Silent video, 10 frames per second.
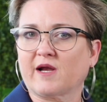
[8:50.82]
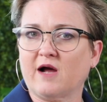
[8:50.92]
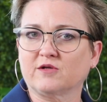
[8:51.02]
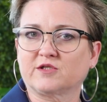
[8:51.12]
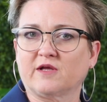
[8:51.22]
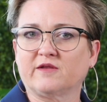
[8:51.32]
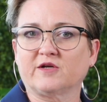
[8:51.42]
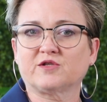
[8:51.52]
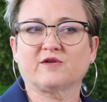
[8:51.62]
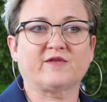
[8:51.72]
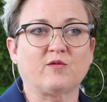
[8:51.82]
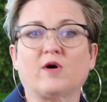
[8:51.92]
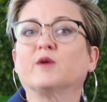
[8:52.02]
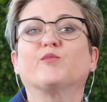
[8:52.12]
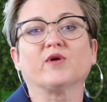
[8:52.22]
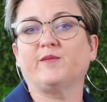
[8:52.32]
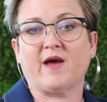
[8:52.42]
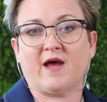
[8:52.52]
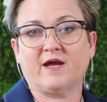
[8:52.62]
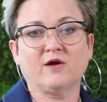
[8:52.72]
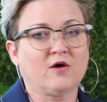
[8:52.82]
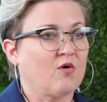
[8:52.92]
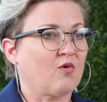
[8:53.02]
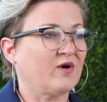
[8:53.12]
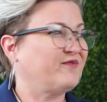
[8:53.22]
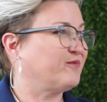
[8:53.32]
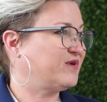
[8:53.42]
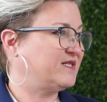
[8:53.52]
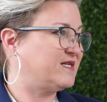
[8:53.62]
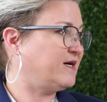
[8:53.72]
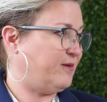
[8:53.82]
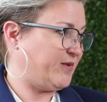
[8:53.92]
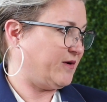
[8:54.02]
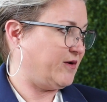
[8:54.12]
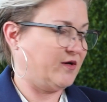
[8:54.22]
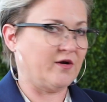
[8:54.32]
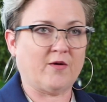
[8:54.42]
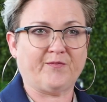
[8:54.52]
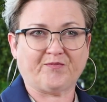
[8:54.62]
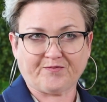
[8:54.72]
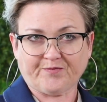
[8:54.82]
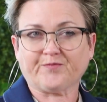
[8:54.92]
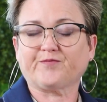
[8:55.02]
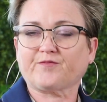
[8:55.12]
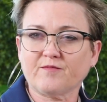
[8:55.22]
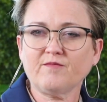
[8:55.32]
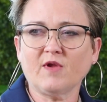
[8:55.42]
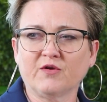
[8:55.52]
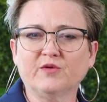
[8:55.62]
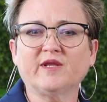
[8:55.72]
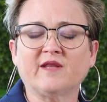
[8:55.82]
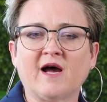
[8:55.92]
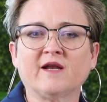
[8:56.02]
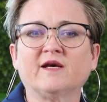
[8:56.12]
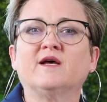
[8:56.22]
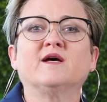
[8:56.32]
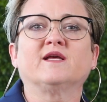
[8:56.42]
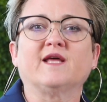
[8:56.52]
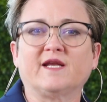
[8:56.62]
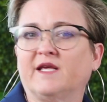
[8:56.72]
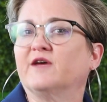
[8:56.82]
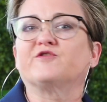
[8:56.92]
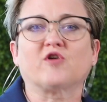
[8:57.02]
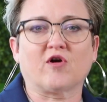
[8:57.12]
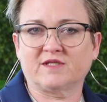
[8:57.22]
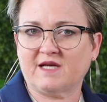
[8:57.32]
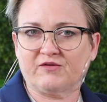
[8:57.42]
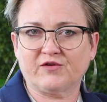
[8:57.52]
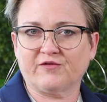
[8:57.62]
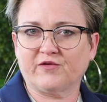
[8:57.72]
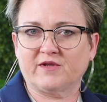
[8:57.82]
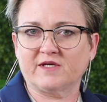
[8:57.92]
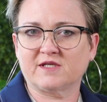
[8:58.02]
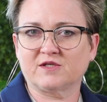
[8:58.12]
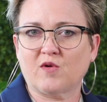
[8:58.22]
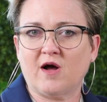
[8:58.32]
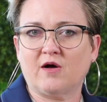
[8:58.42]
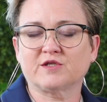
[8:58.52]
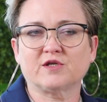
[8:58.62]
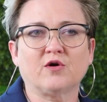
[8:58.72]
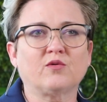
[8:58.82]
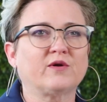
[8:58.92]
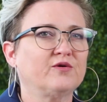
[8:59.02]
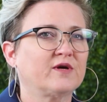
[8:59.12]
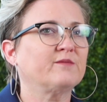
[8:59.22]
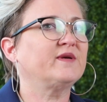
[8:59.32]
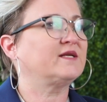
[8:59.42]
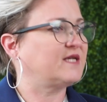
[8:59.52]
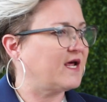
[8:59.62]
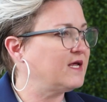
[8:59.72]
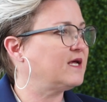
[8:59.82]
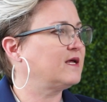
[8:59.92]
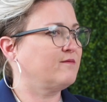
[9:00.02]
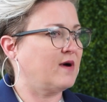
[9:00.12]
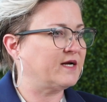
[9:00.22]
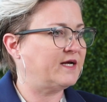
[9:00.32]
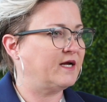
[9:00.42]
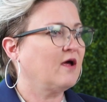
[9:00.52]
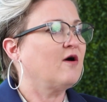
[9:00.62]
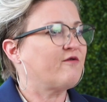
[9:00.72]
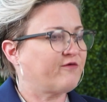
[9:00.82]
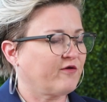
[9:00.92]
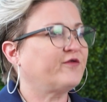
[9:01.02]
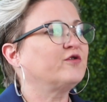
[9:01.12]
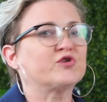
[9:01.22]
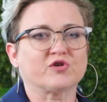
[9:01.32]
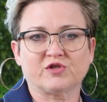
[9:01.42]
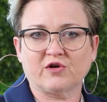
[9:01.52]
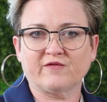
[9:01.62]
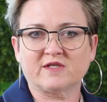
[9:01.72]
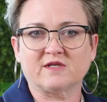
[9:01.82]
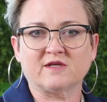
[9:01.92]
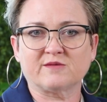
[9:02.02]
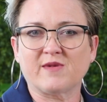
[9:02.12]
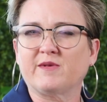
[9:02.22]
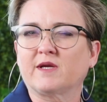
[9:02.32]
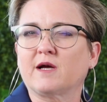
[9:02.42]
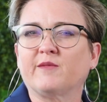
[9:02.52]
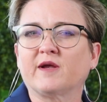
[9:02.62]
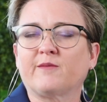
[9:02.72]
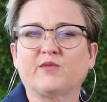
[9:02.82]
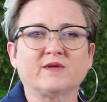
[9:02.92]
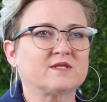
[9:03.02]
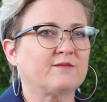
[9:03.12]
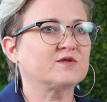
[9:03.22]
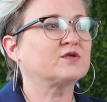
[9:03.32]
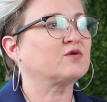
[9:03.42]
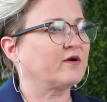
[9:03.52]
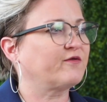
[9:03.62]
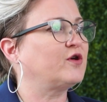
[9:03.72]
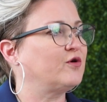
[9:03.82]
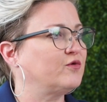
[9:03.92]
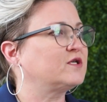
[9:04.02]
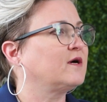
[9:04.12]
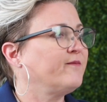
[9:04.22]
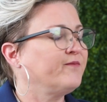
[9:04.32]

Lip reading: accounts on there, so if they want to prepay or even pre-tip, doing that, getting gift cards out there for this as well. So you can be taking in money for future services, maybe coming up with some sort of cute